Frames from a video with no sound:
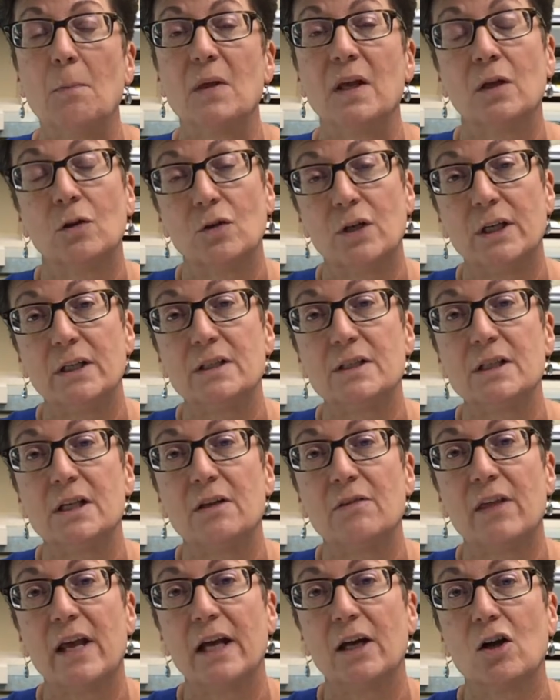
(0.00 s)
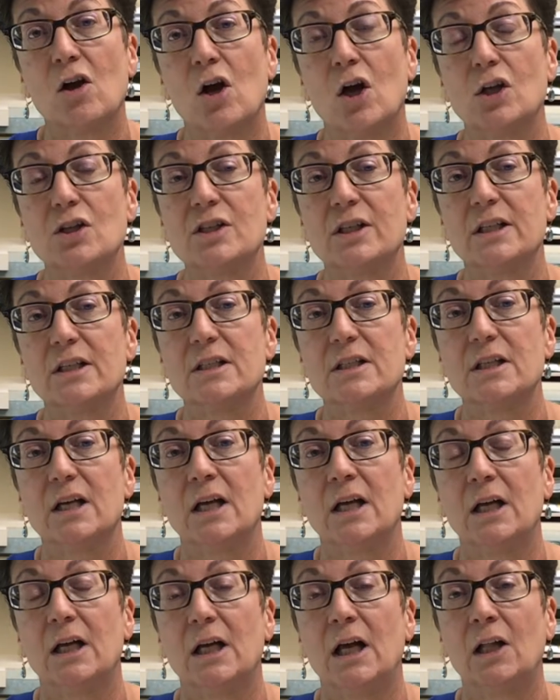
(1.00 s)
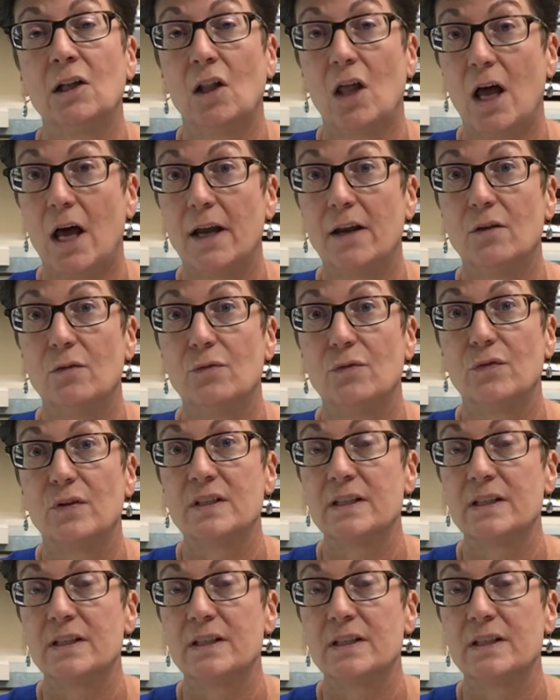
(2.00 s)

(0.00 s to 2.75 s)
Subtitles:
illness that causes a lot of